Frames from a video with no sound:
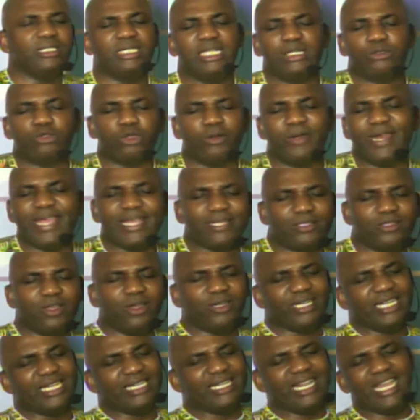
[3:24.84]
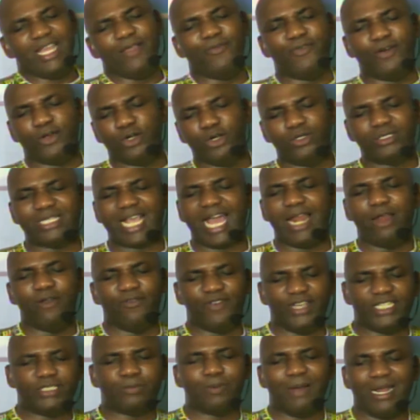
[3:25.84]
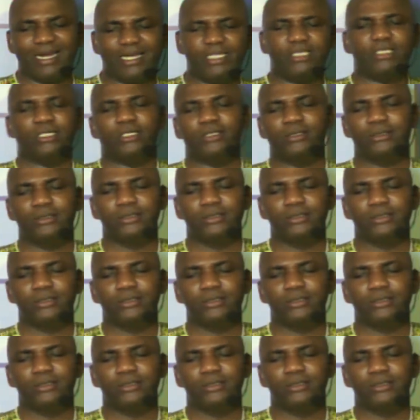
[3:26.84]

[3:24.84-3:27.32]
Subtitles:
Today is not a day for those kind of explanations.